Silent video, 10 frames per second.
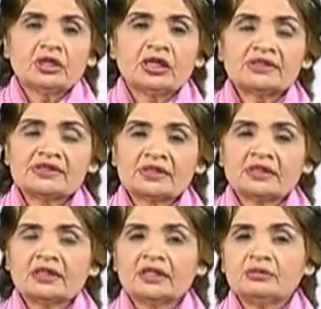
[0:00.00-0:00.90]

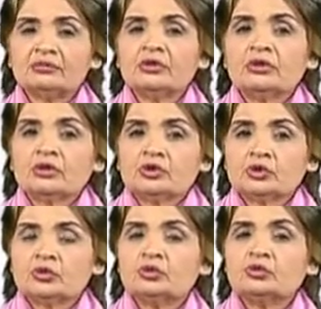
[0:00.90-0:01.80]
asking him
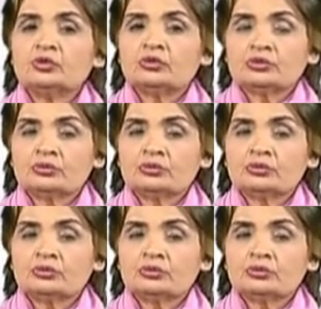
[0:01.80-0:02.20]
to